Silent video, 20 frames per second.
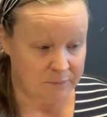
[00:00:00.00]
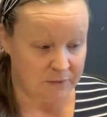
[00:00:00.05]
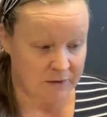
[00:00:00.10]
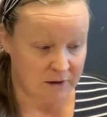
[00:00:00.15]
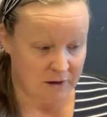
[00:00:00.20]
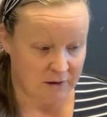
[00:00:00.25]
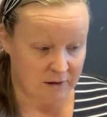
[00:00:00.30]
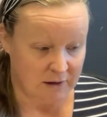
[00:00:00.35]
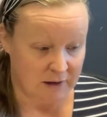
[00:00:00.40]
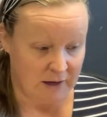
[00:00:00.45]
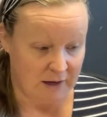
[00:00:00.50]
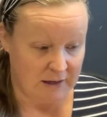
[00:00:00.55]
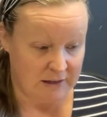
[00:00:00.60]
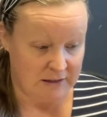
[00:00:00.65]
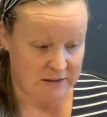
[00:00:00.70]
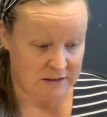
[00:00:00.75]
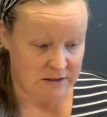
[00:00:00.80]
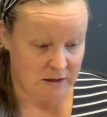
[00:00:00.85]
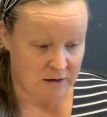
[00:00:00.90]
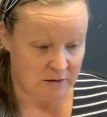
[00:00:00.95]
Okay,
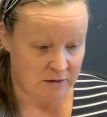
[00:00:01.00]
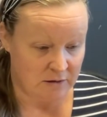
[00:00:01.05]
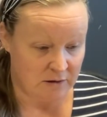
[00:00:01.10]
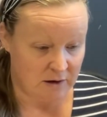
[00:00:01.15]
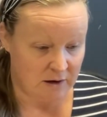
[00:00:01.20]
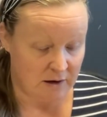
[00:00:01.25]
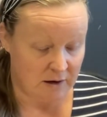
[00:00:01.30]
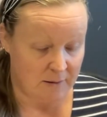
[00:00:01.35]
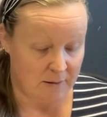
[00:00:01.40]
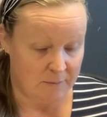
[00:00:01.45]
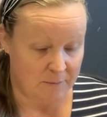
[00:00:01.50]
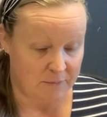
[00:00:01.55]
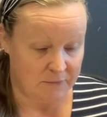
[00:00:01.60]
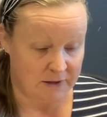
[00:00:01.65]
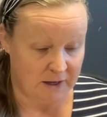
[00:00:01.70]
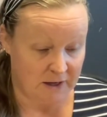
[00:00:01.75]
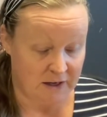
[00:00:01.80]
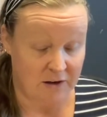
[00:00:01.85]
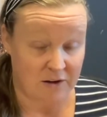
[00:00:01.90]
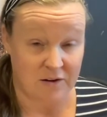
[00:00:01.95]
so
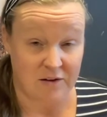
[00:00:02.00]
yeah, look